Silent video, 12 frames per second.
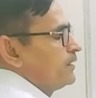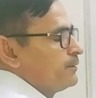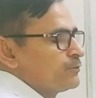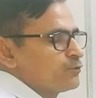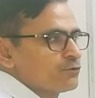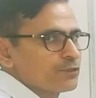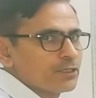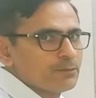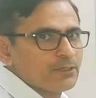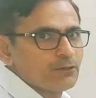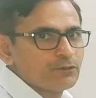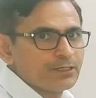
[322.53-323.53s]
I am talking
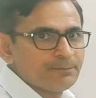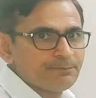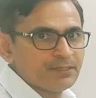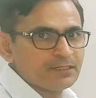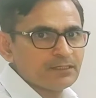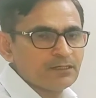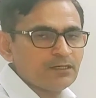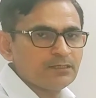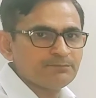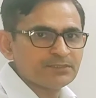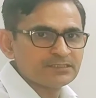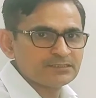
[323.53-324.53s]
about a pen.
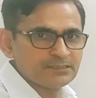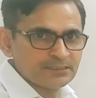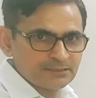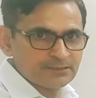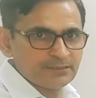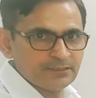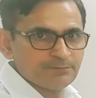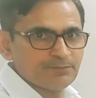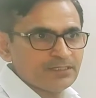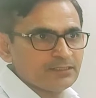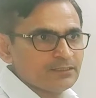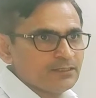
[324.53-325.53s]
I purchased a
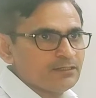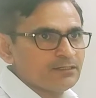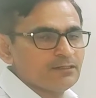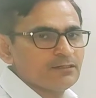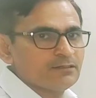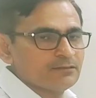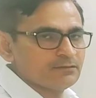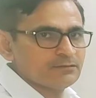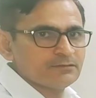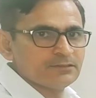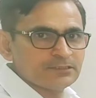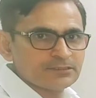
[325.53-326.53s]
pen, and
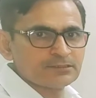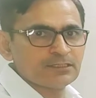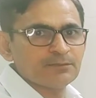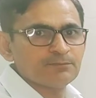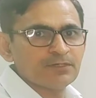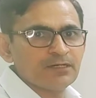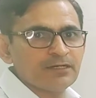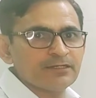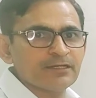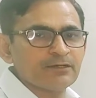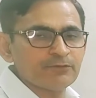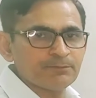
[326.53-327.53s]
this time
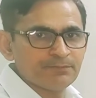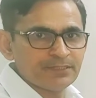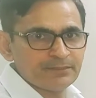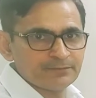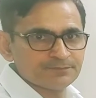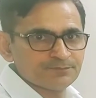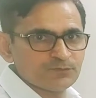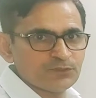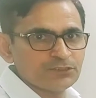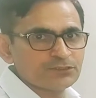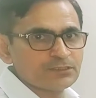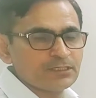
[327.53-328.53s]
I have a pen.
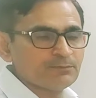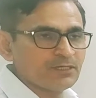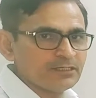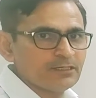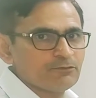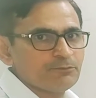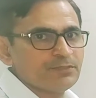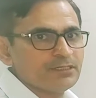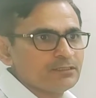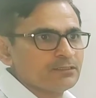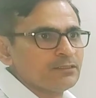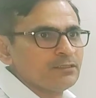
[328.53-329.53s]
This time I have a
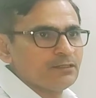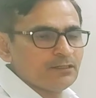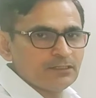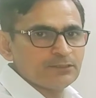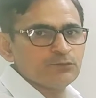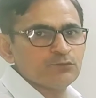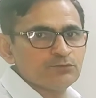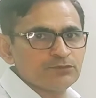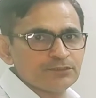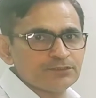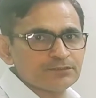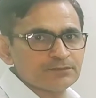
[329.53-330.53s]
pen. I
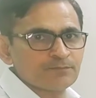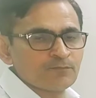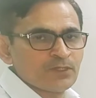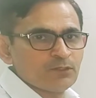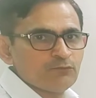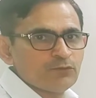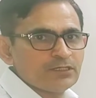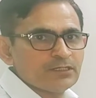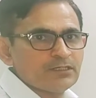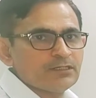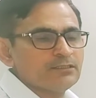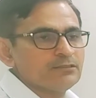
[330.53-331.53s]
use it
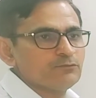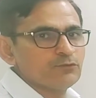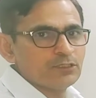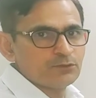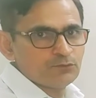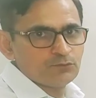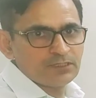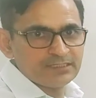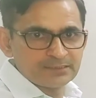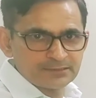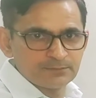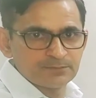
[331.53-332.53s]
when I want to
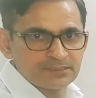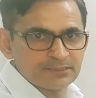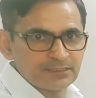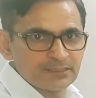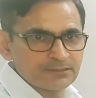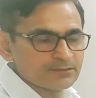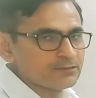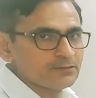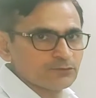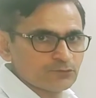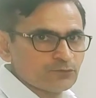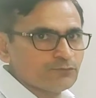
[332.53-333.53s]
write something else.
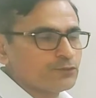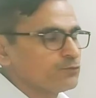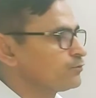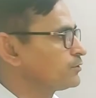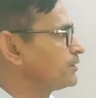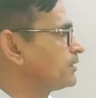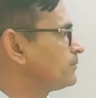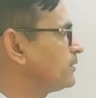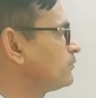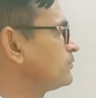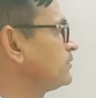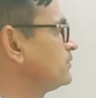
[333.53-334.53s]
So we are talking
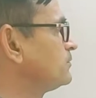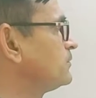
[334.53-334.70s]
about